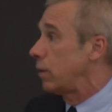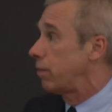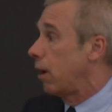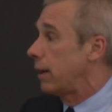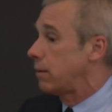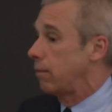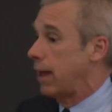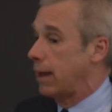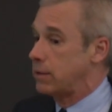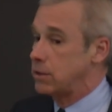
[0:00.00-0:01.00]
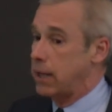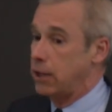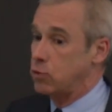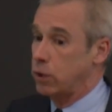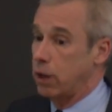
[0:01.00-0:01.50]
we thought that
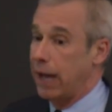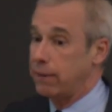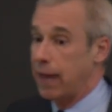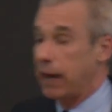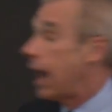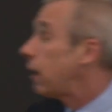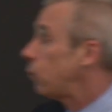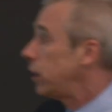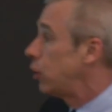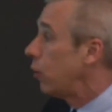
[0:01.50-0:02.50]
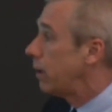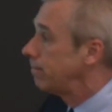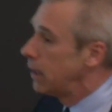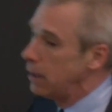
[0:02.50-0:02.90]
states would like that. How did we do it?